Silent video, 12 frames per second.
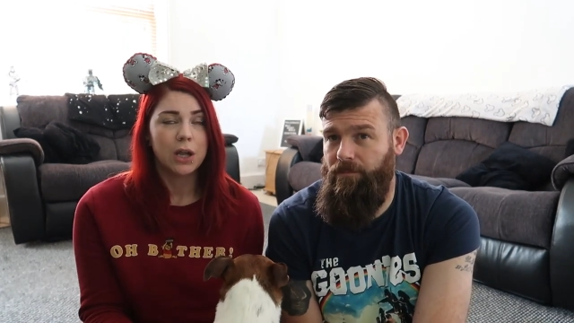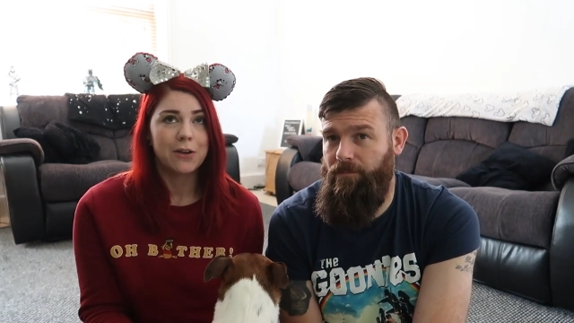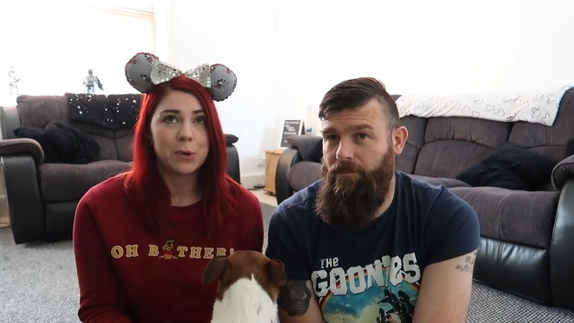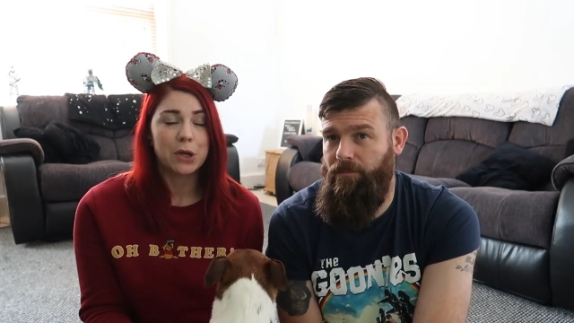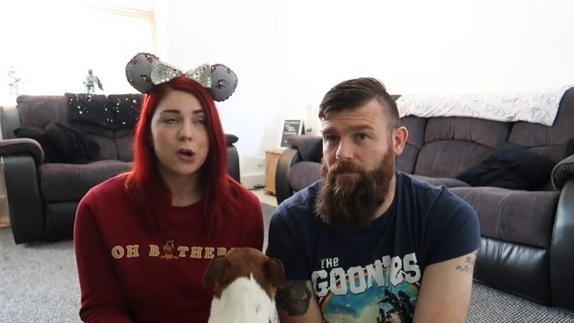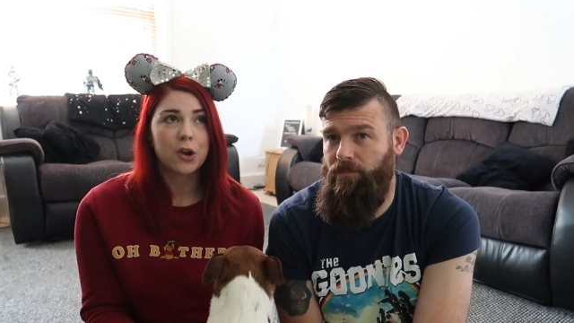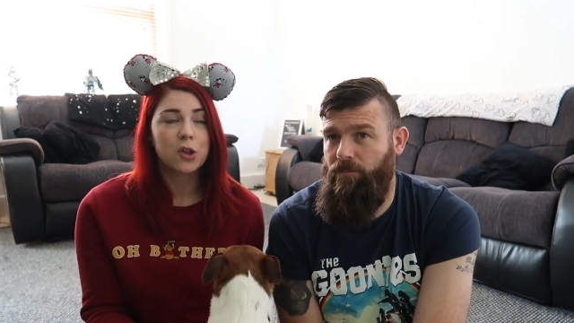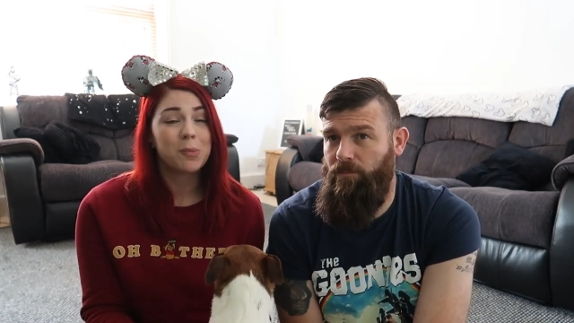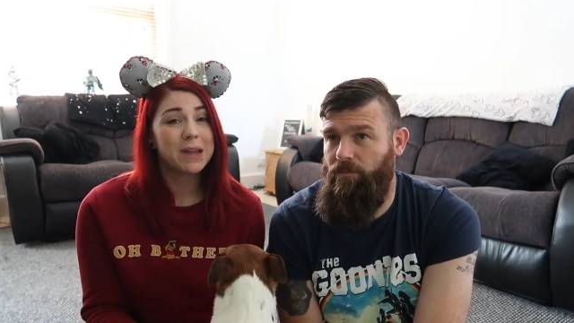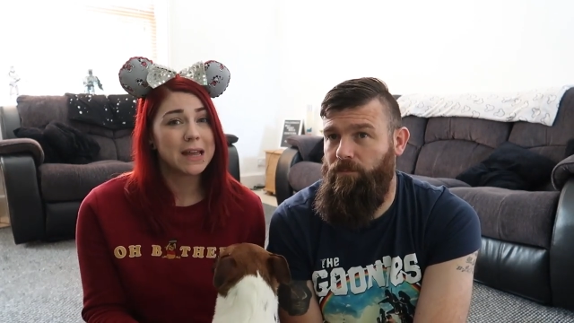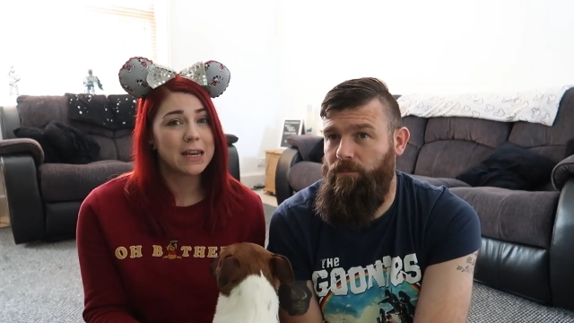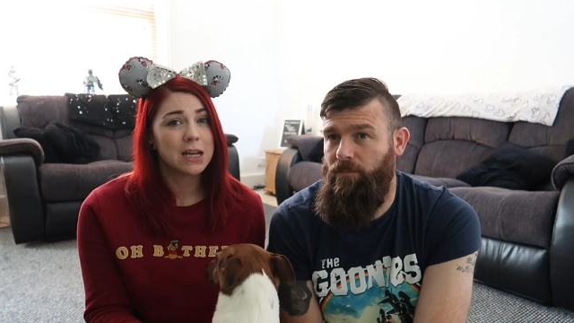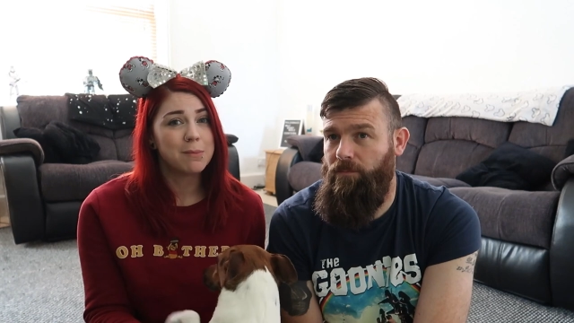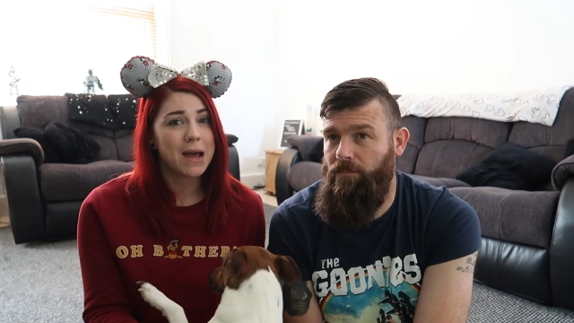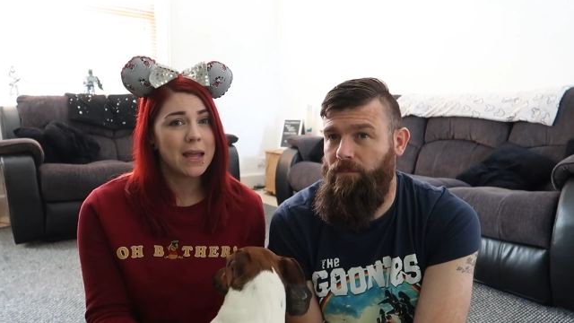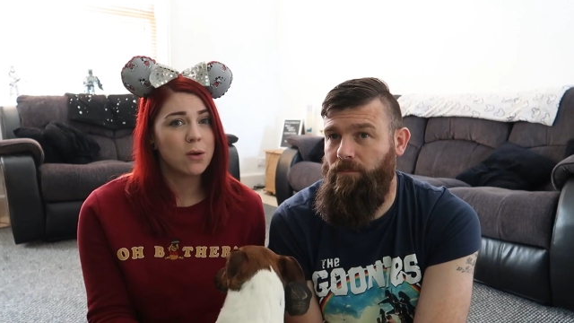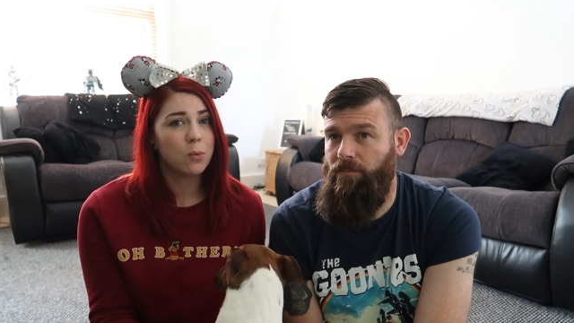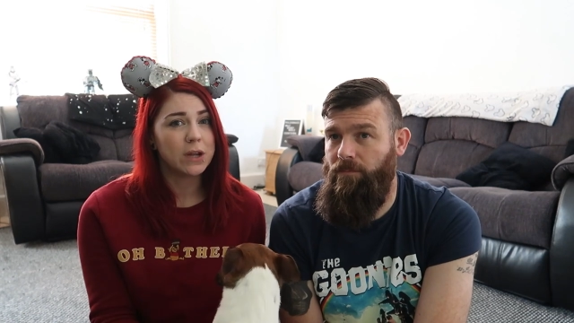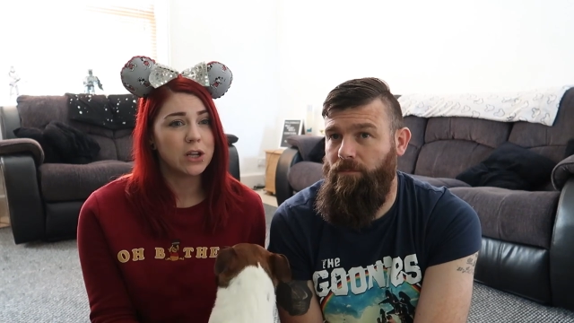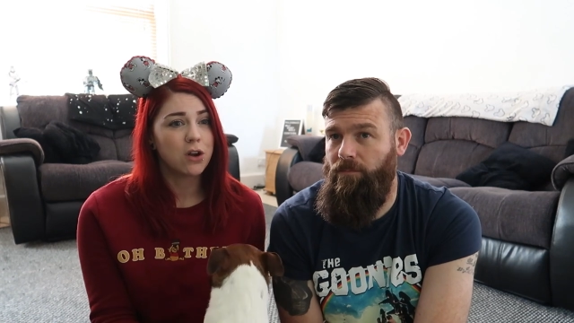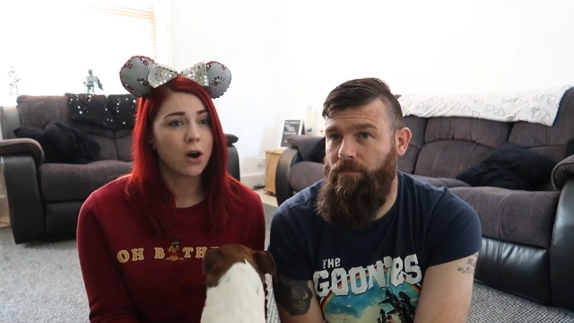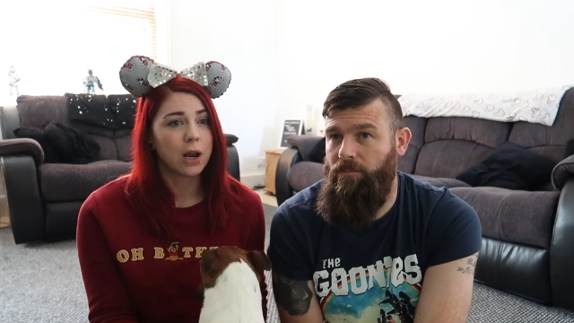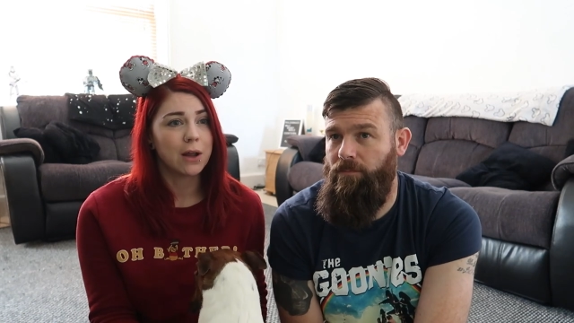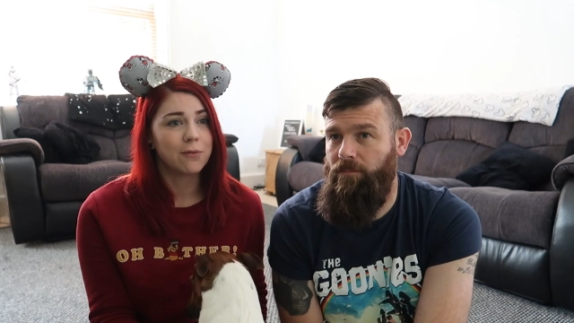Speaker 1: if we'd have gone at the beginning of May, we'd have
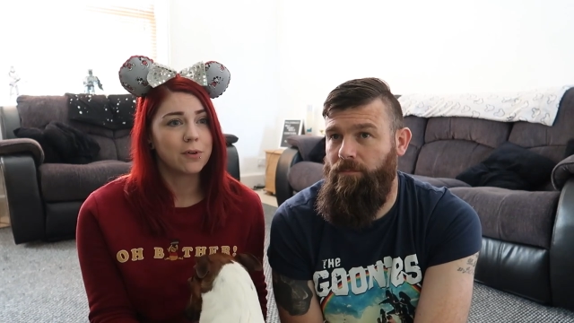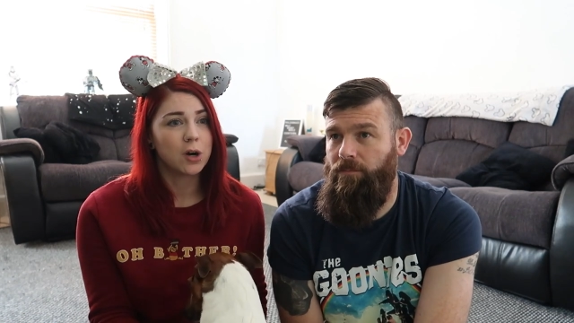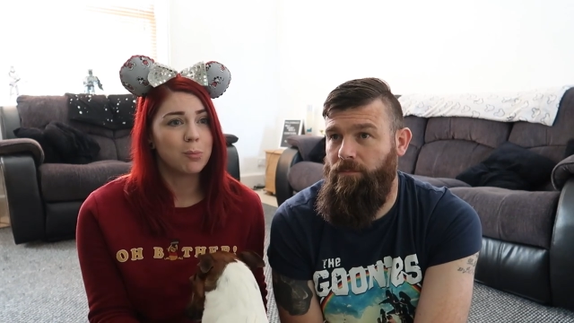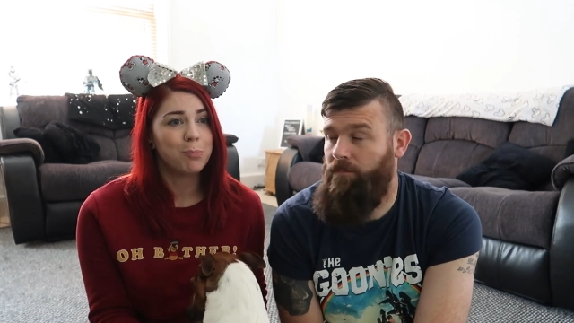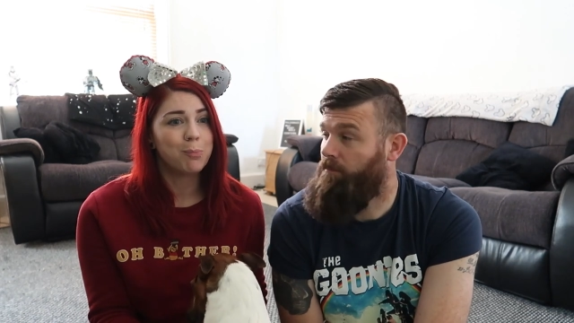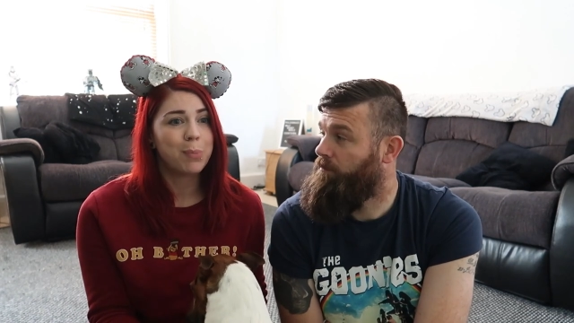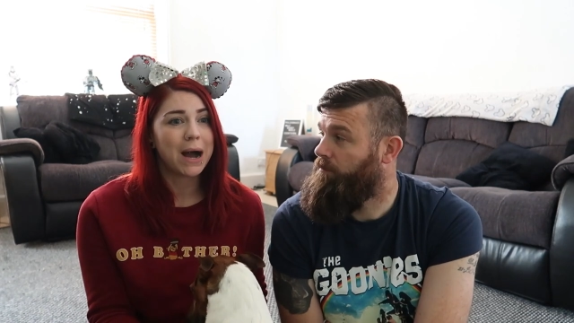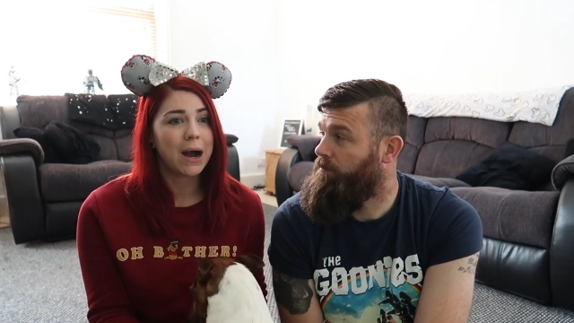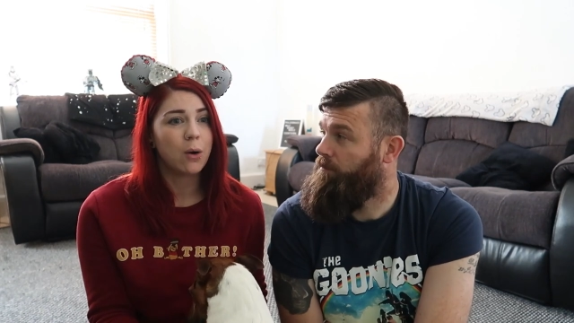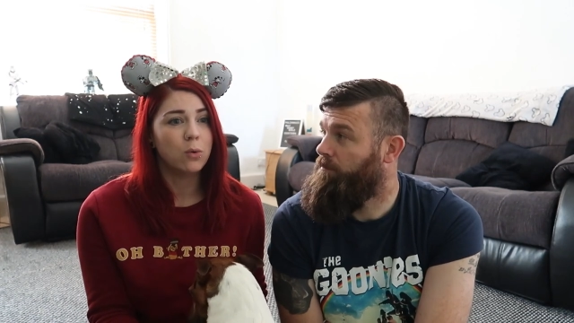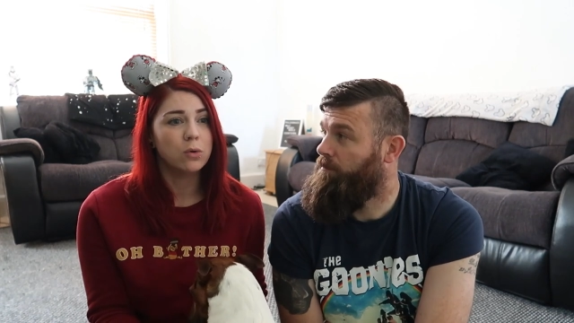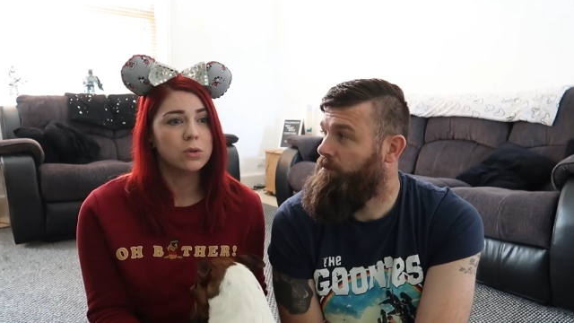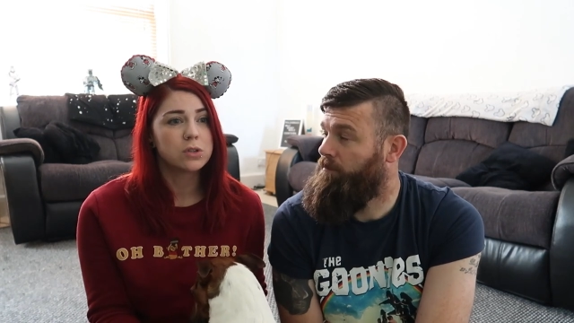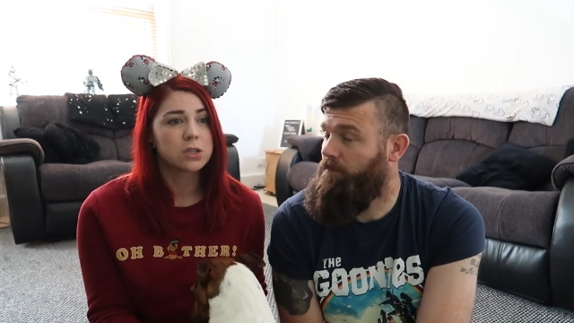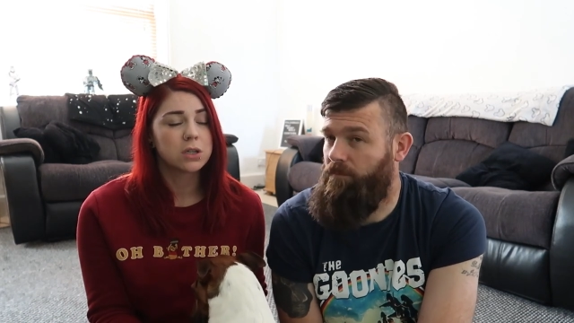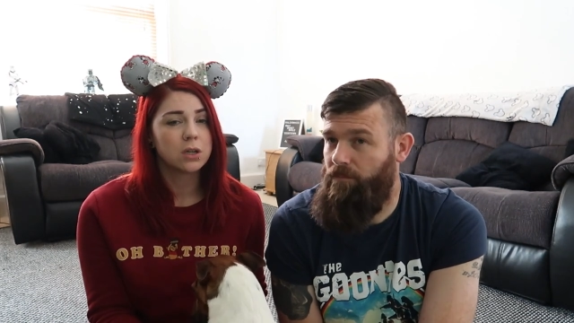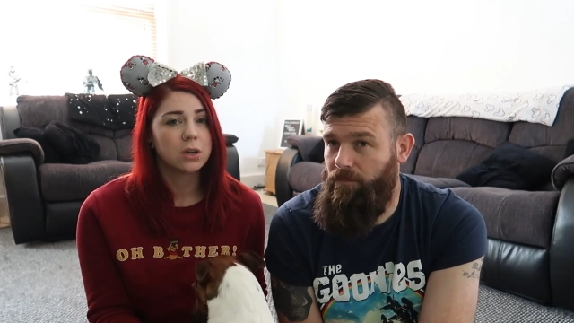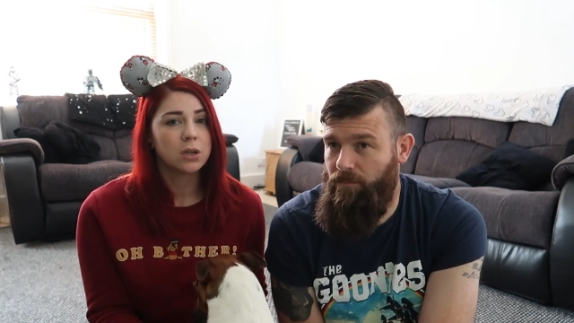got it for about